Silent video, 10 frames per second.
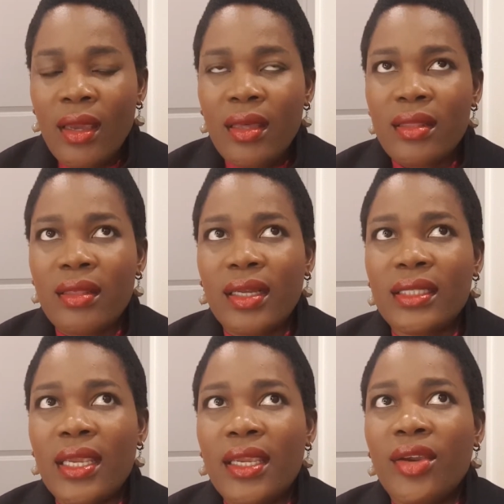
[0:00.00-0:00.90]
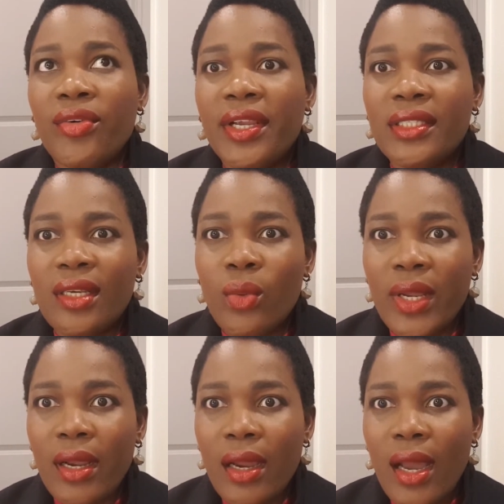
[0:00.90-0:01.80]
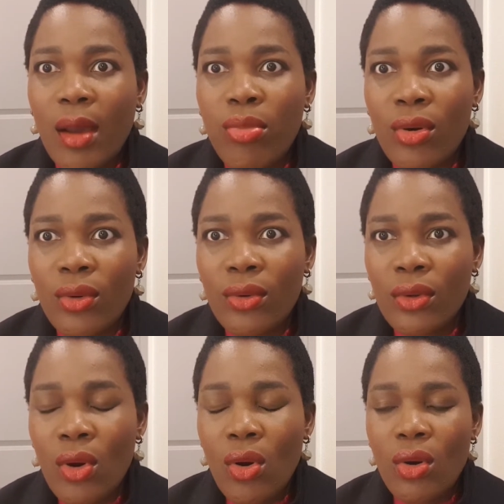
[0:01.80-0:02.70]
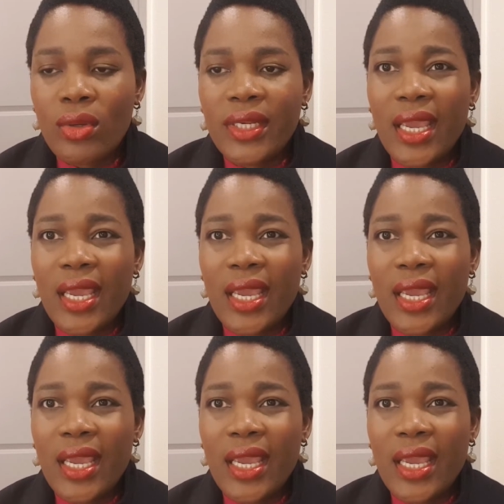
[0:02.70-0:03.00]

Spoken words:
that he created with Apple called